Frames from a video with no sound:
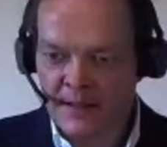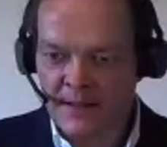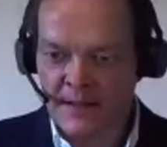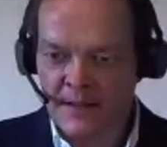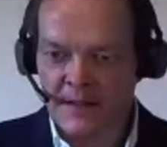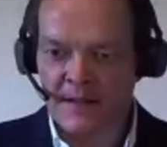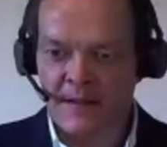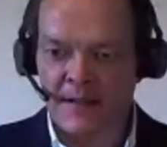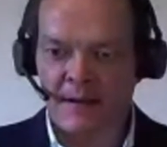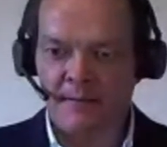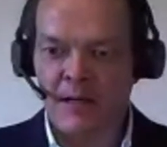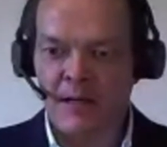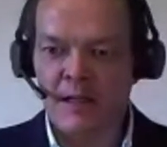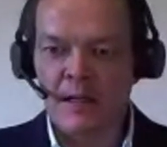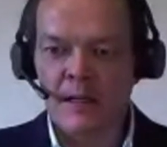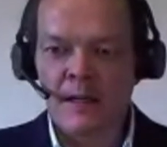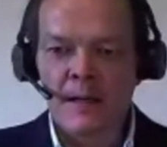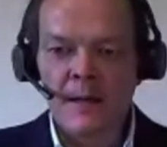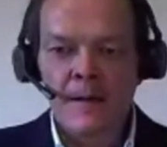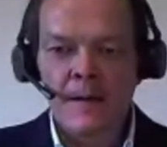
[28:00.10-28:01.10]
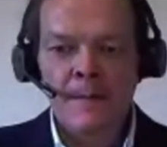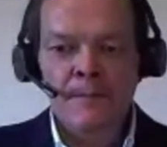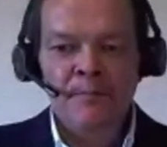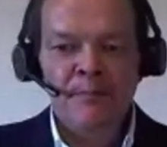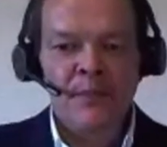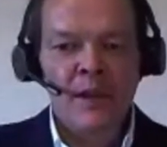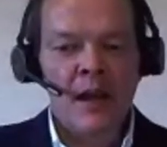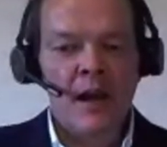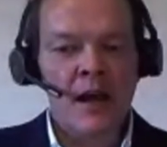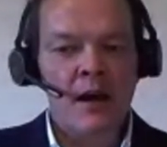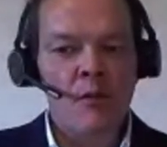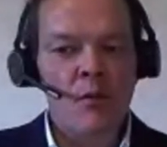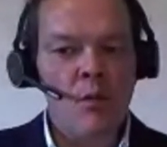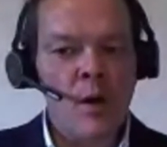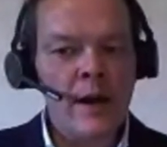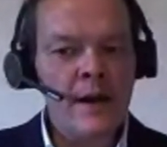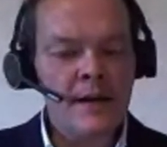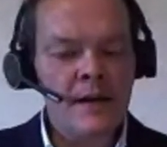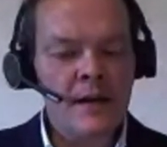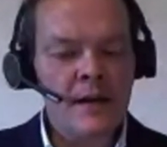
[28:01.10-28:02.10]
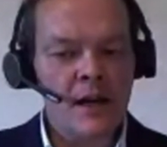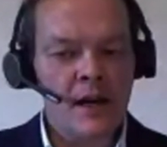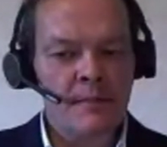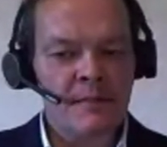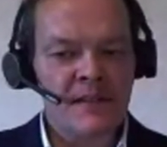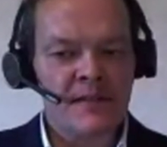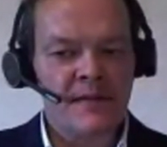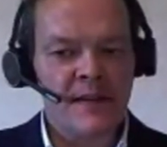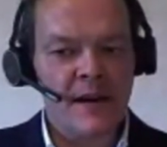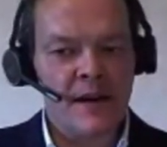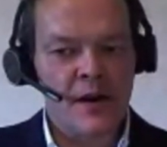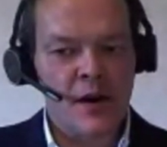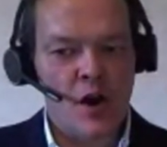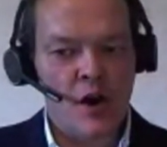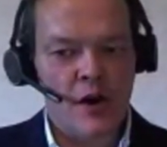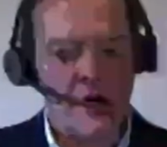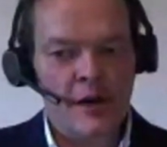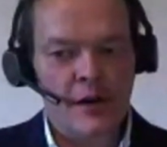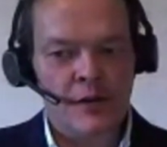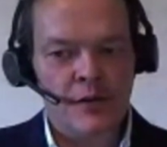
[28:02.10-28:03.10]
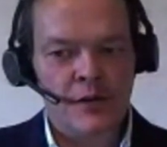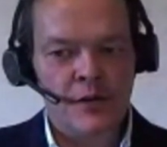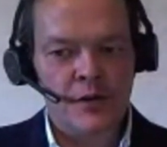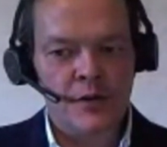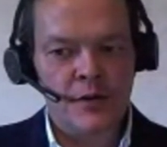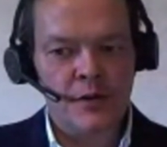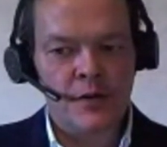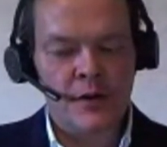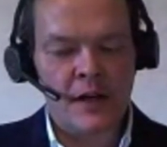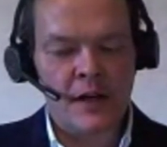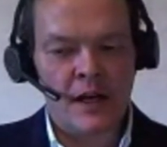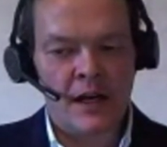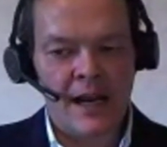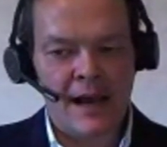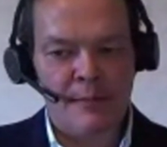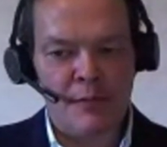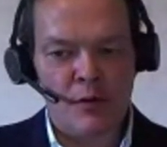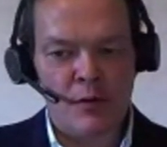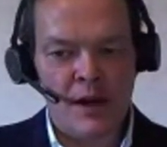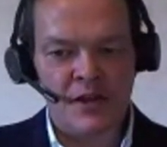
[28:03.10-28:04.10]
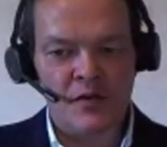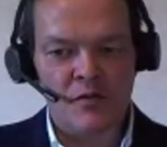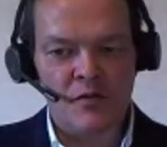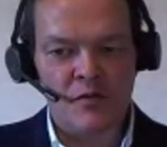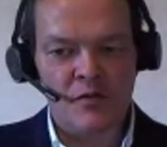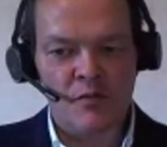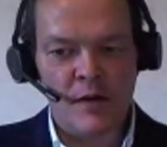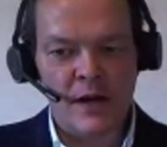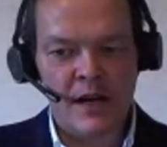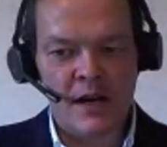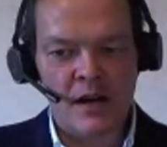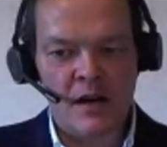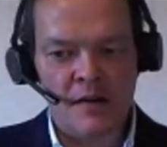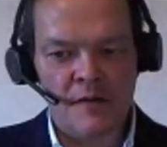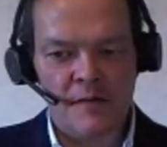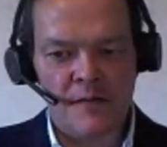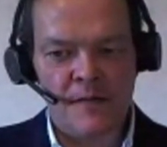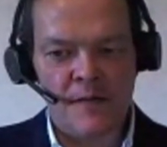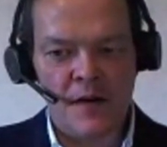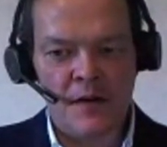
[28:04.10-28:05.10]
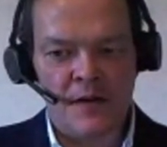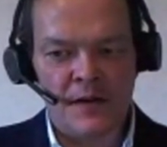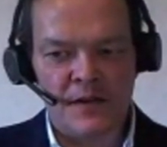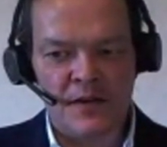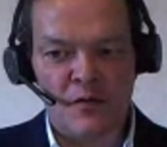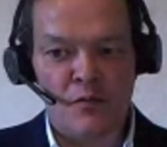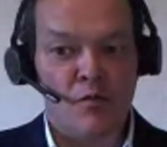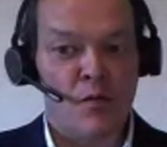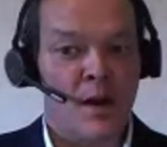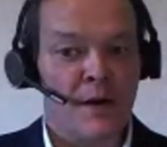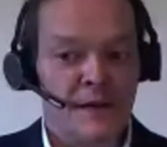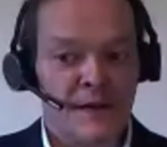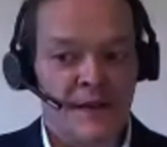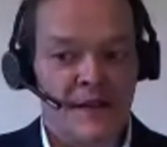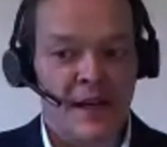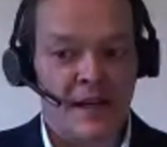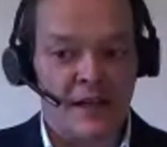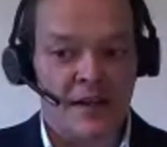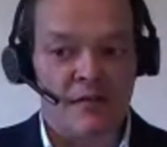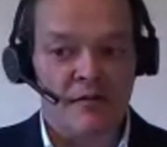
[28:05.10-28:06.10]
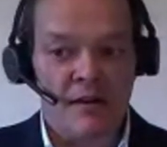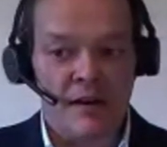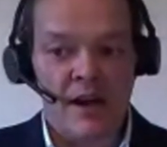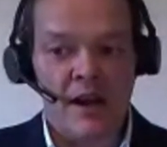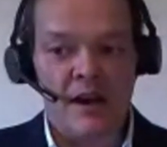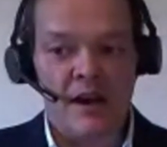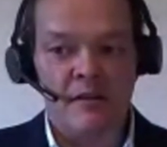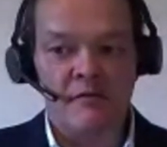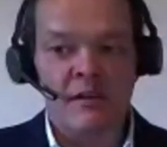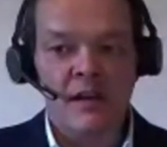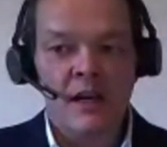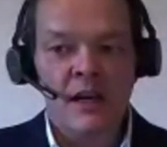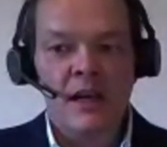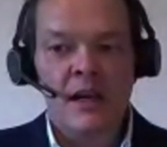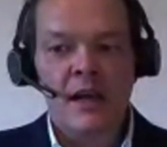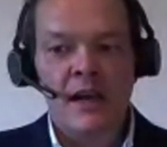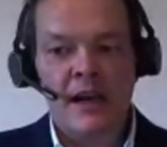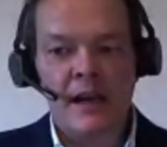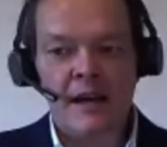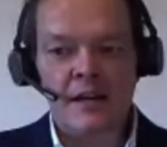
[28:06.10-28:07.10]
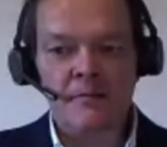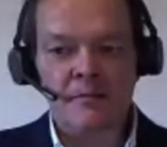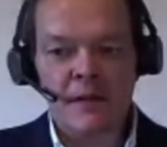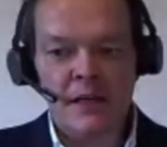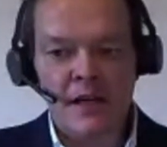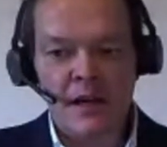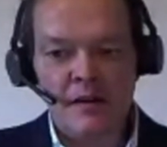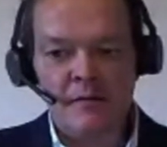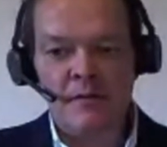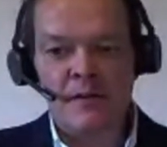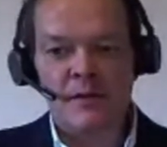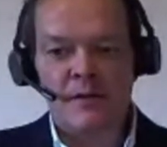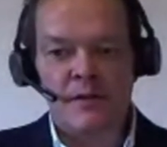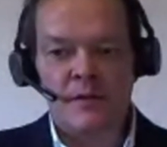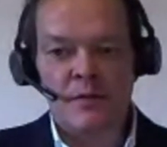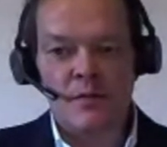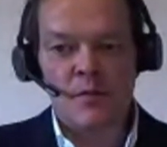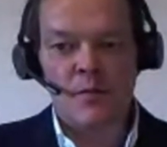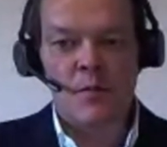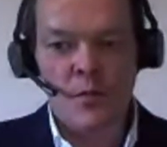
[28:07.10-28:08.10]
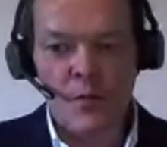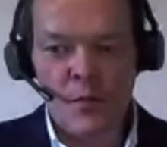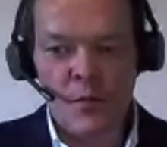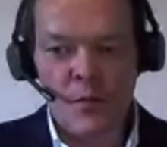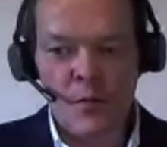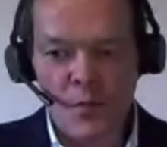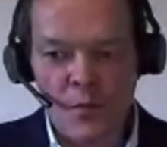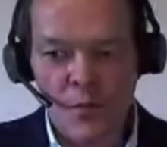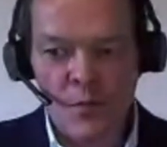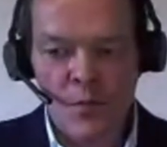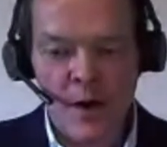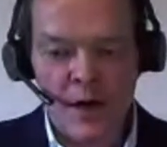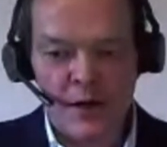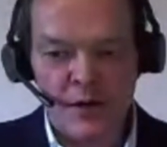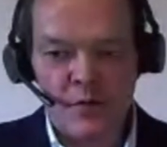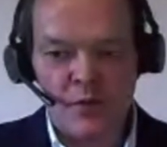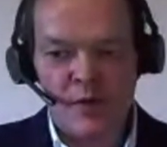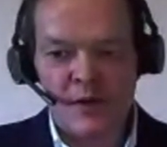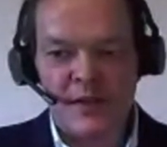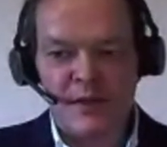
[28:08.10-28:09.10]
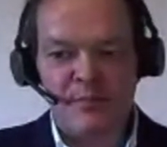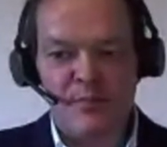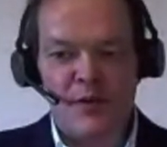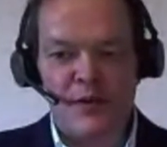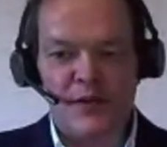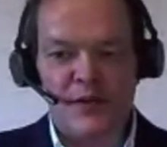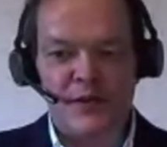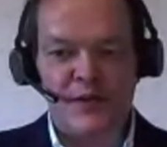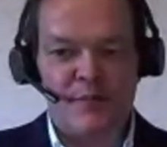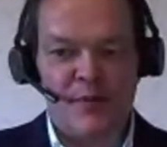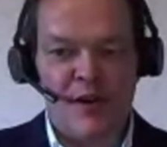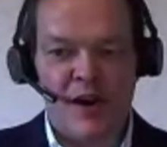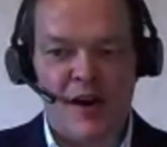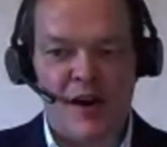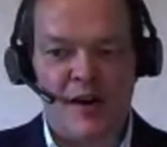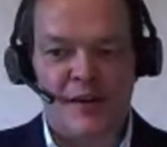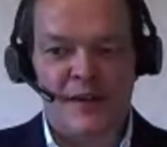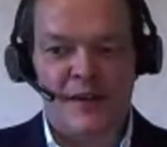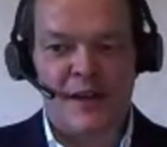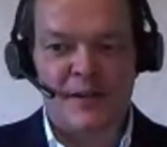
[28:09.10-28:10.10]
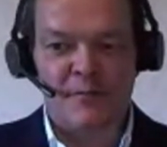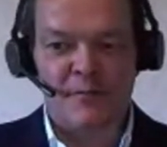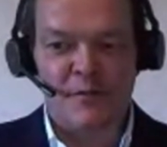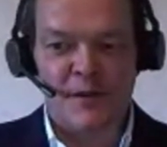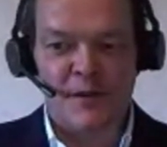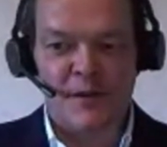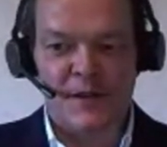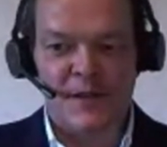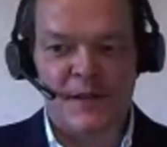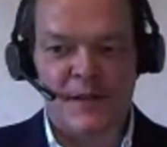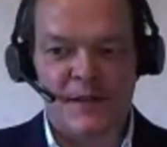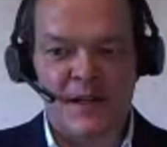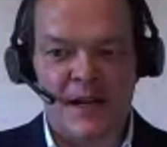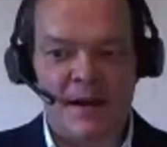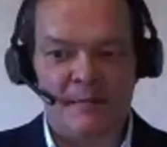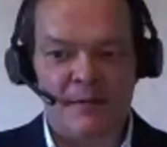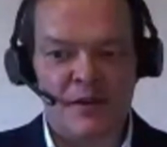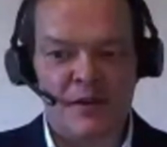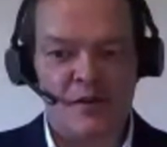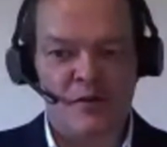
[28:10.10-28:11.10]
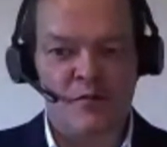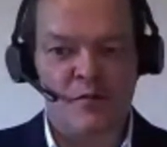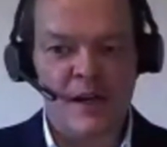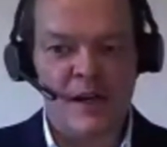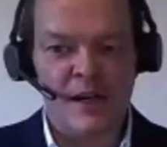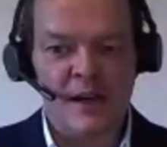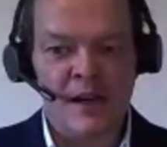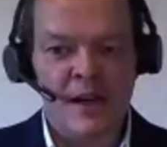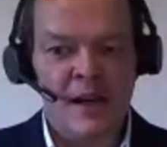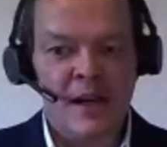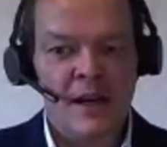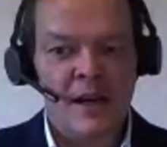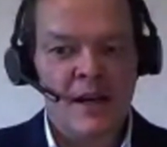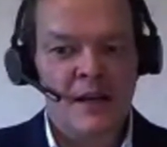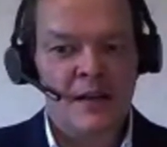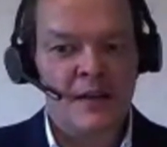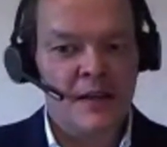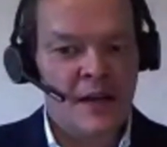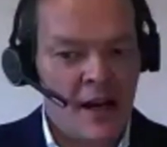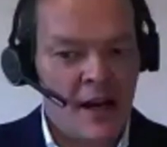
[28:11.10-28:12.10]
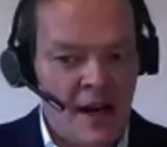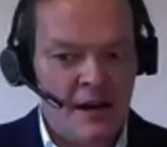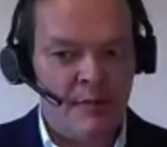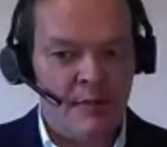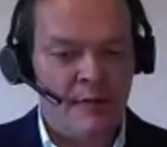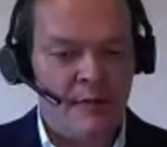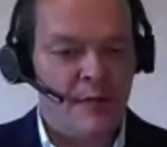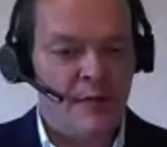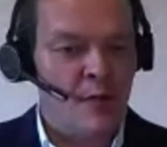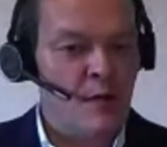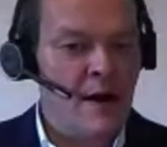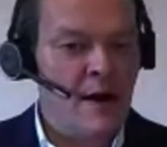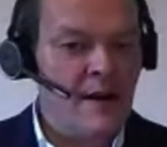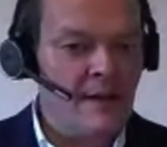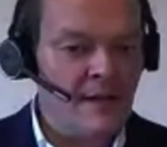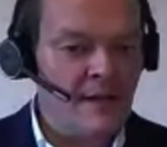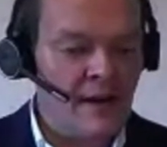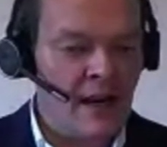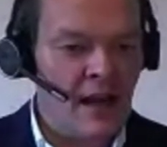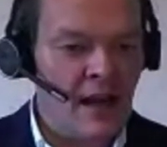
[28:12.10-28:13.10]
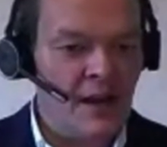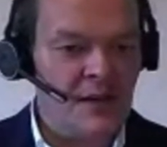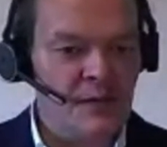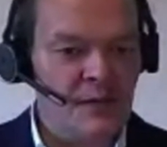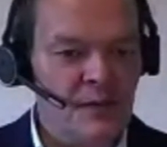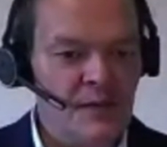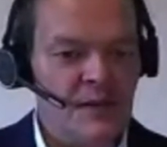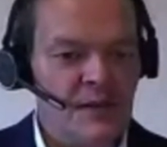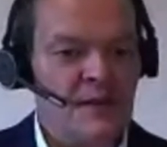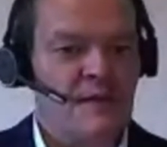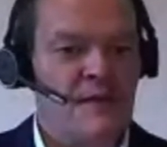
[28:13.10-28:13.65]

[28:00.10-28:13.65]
I see has just come in. When it comes, Veron, to collaboration, we can't focus on one sector alone. How do we know which response to prioritize, and what steps should we take before anything else?